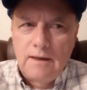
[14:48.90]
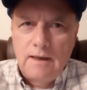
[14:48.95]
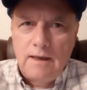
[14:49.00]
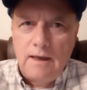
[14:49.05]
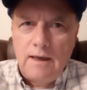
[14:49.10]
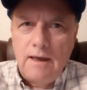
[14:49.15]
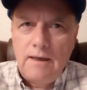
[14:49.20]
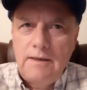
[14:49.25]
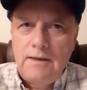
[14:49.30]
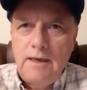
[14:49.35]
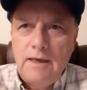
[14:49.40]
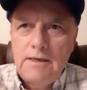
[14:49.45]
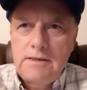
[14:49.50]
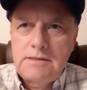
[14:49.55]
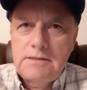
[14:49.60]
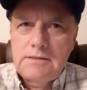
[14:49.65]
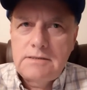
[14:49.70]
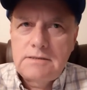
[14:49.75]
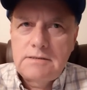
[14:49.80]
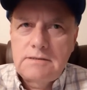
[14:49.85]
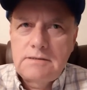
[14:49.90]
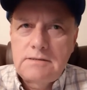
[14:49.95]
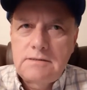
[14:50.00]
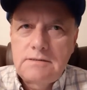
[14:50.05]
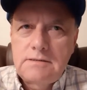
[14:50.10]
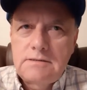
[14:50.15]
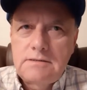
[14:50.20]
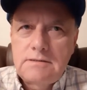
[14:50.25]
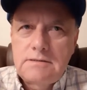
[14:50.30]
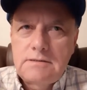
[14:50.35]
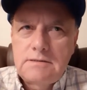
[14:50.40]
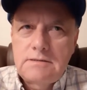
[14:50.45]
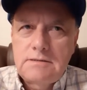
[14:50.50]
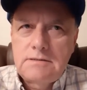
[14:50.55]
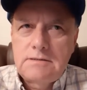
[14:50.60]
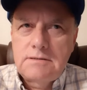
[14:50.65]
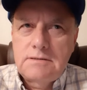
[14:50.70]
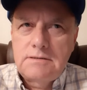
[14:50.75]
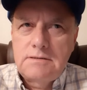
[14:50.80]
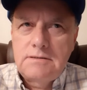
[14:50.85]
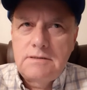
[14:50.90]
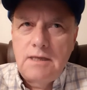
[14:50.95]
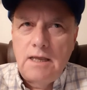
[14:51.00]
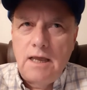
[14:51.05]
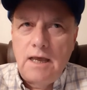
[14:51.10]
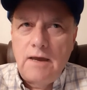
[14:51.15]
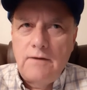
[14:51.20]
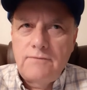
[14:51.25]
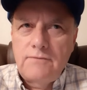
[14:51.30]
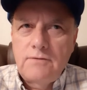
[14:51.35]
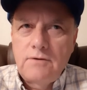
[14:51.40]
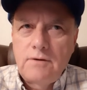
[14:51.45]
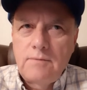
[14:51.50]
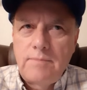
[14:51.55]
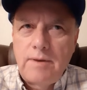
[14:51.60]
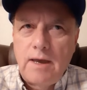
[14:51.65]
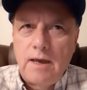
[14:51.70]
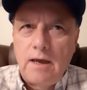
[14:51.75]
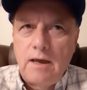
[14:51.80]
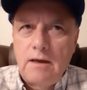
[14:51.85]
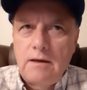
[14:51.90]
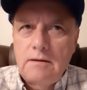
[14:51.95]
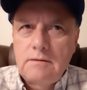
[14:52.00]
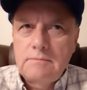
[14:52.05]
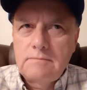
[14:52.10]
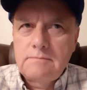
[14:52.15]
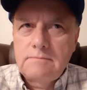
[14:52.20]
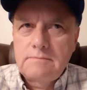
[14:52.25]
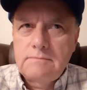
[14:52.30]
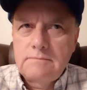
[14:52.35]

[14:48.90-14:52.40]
I guess after about